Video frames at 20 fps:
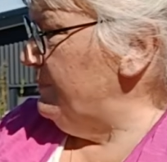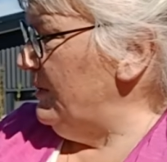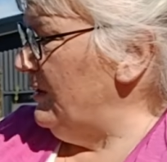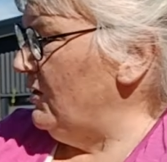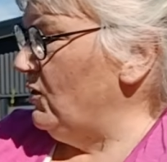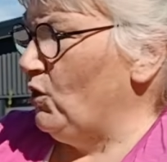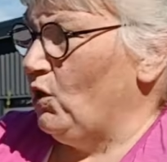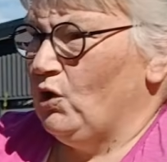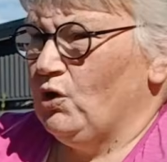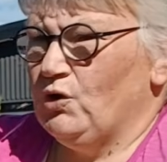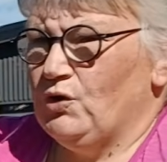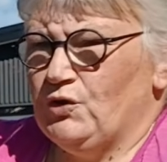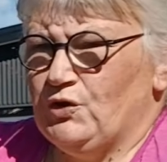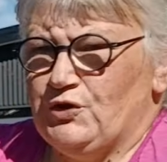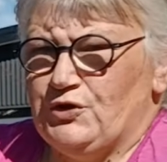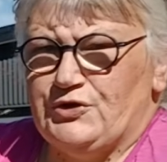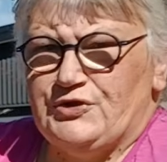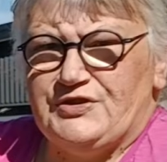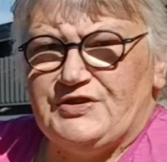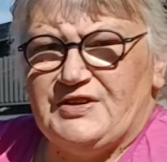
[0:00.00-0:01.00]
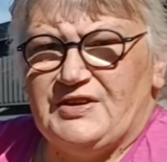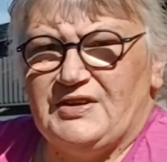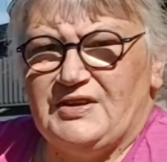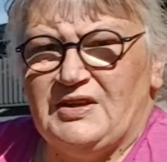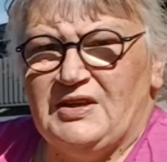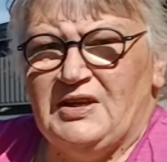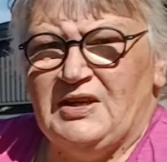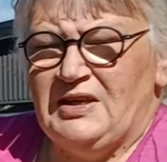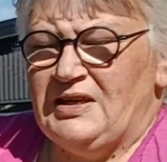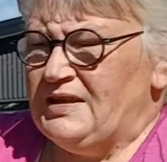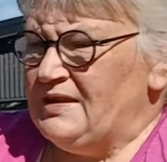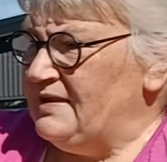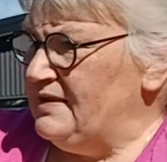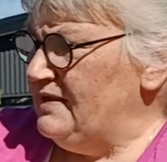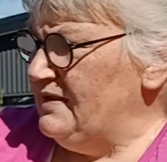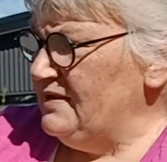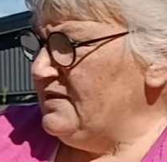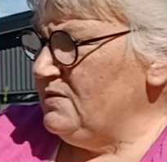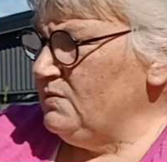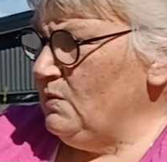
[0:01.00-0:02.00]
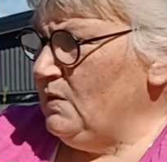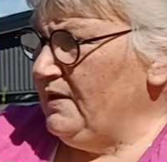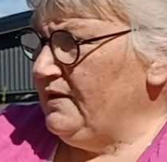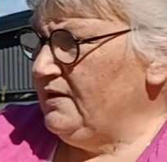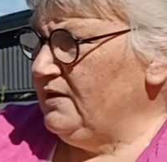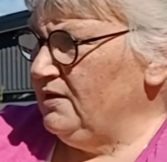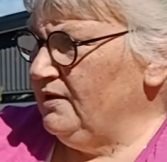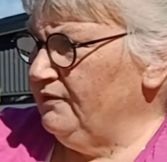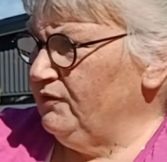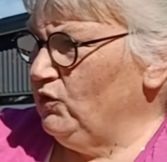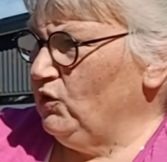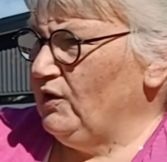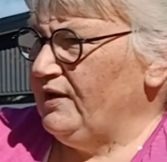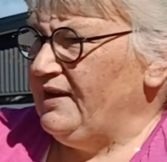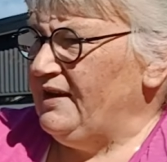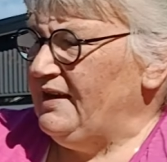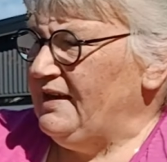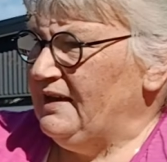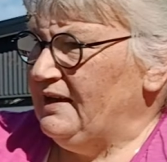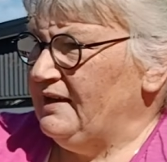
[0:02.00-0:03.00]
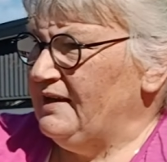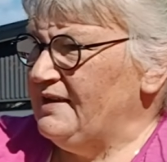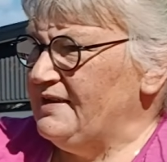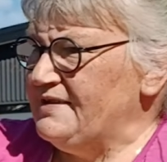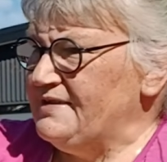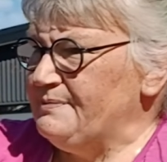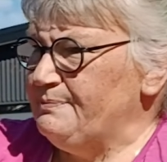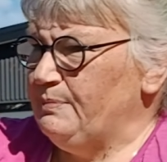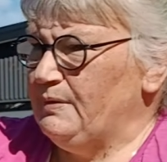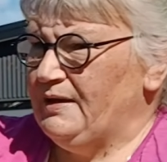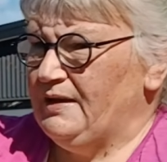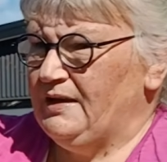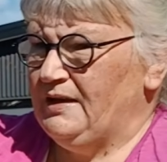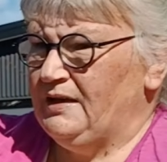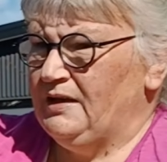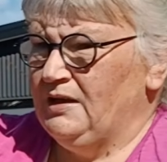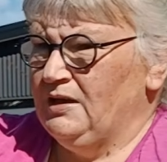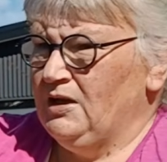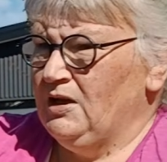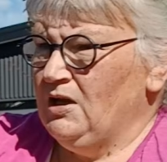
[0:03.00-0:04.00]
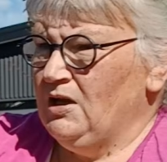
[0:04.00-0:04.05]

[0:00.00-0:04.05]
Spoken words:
because this one that I've got here has been